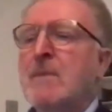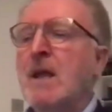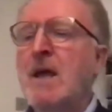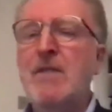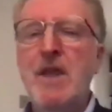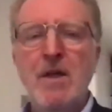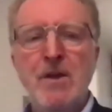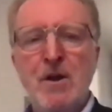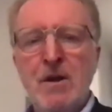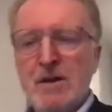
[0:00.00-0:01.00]
And the
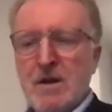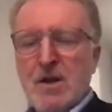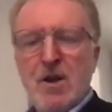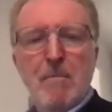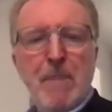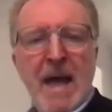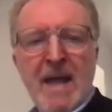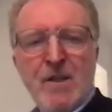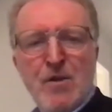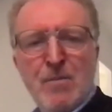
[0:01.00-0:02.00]
other
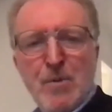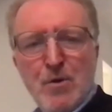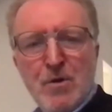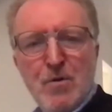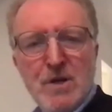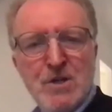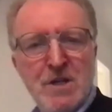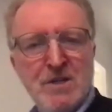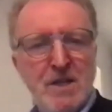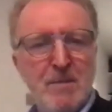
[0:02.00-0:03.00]
companion book which
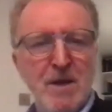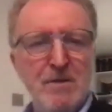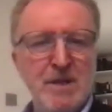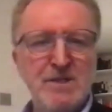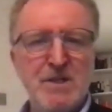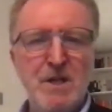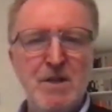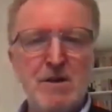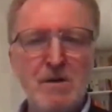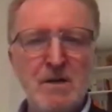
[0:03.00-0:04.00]
has come out this
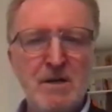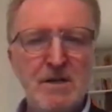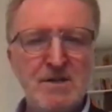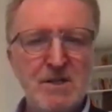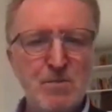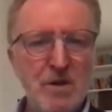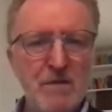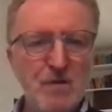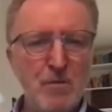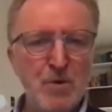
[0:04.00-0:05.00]
year is this
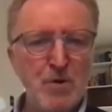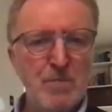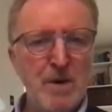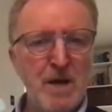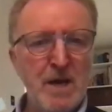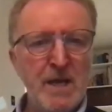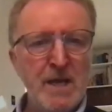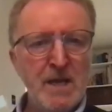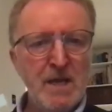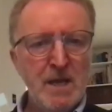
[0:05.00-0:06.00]
wonderful book by
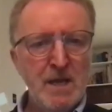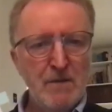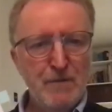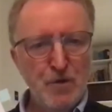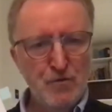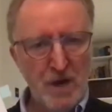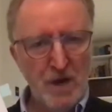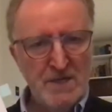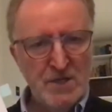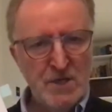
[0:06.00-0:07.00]
food
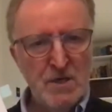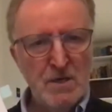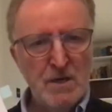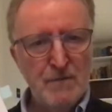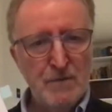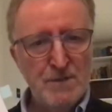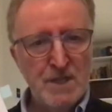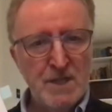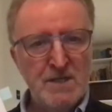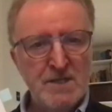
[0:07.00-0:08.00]
writer and food
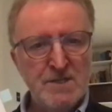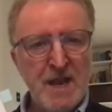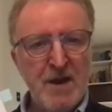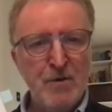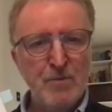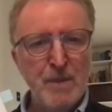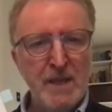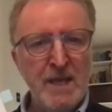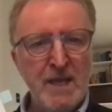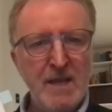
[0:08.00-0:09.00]
scientist Harold
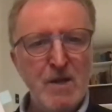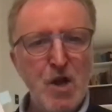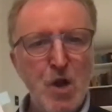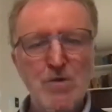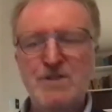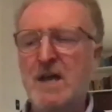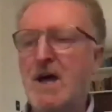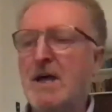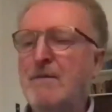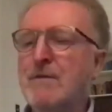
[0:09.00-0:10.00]
McGee,
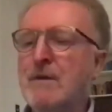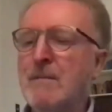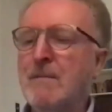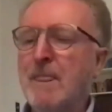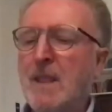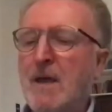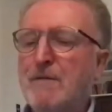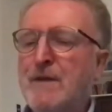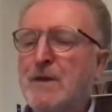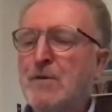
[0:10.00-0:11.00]
Nosedive, A
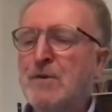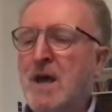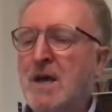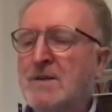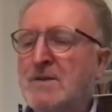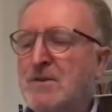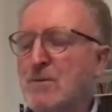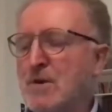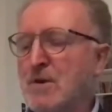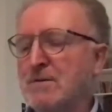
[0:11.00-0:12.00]
Field Guide to the
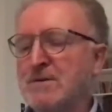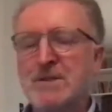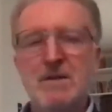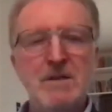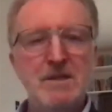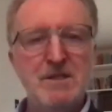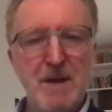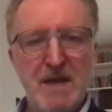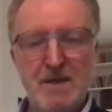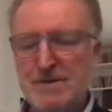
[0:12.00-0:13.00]
World's
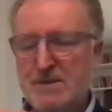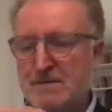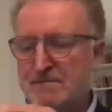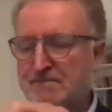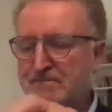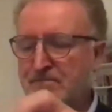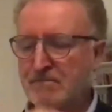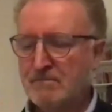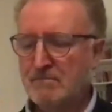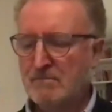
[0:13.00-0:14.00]
Smells.
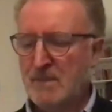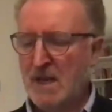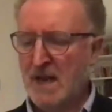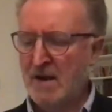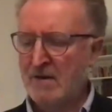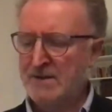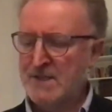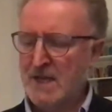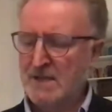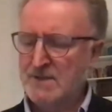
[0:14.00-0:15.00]
And Harold
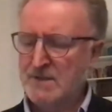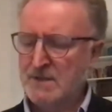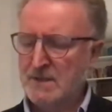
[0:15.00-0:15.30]
says,